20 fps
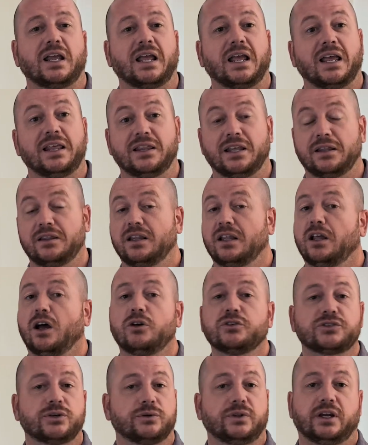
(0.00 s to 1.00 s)
And then
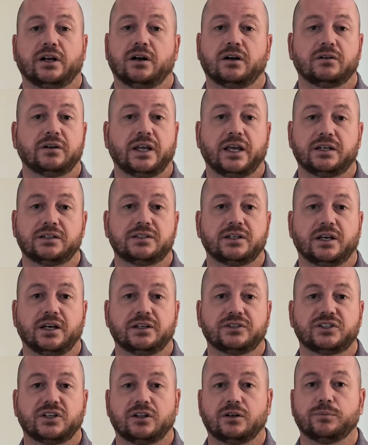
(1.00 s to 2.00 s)
also there
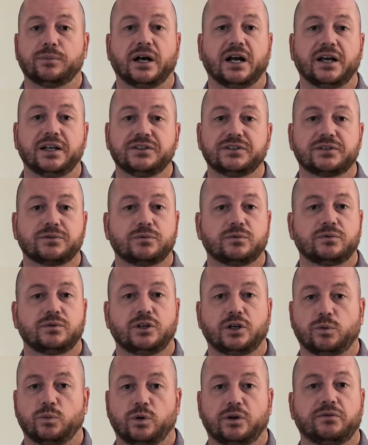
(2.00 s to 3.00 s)
at Southern Pines,
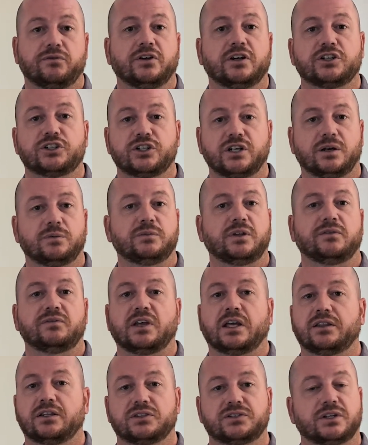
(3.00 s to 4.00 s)
we finish up, they've
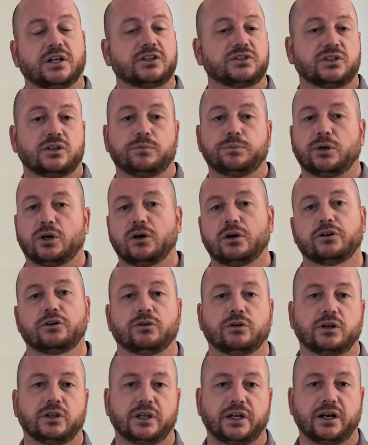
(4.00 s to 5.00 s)
got this nice little bar and
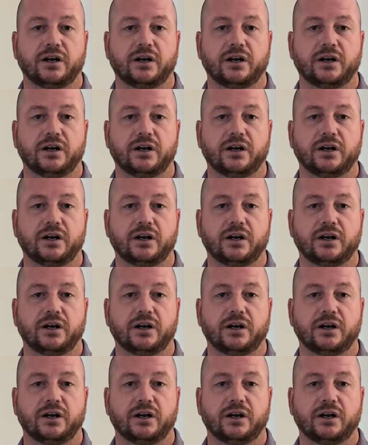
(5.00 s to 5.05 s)
grill